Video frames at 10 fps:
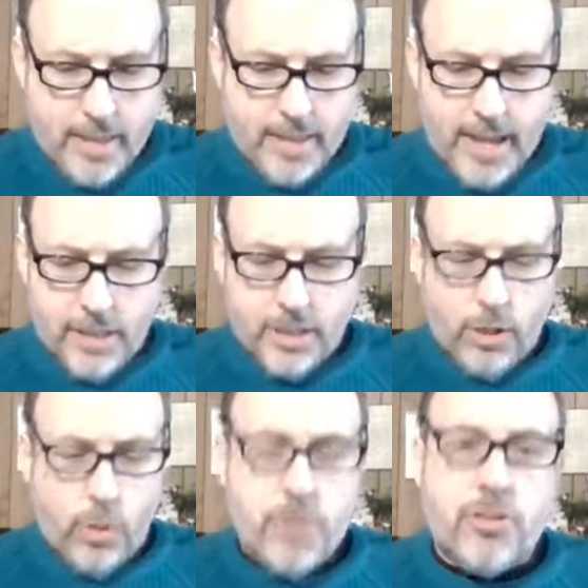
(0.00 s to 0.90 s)
The
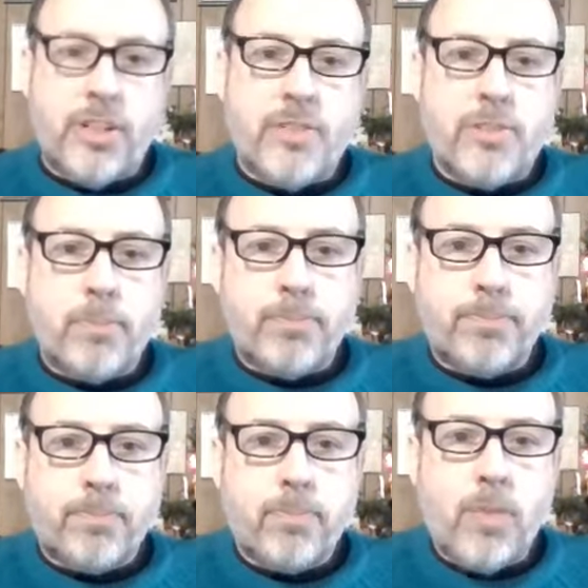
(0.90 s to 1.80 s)
ancient Christians
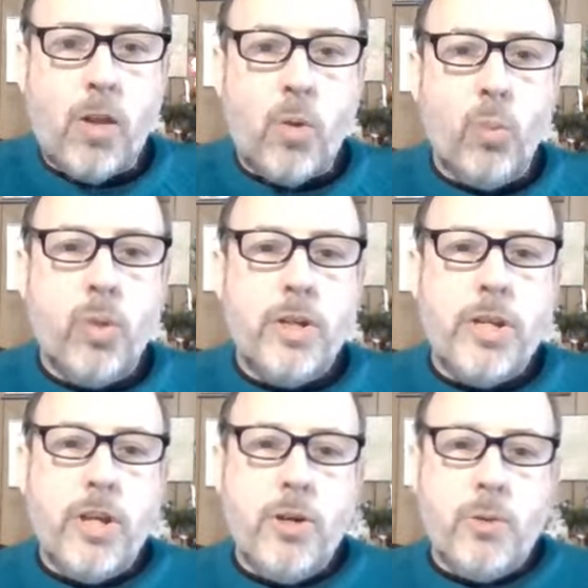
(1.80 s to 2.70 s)

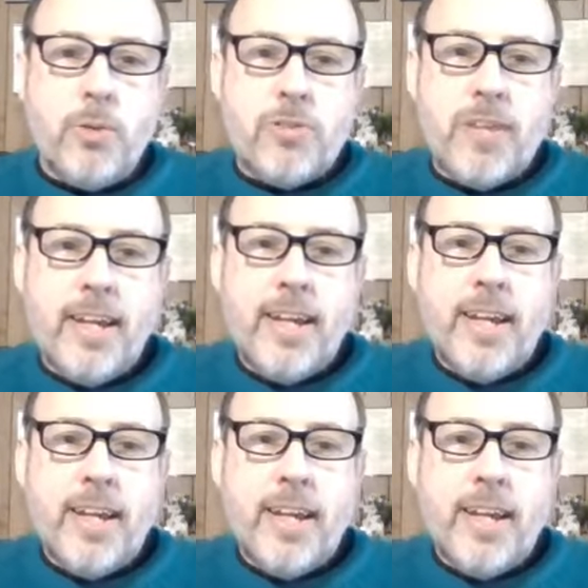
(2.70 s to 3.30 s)
would use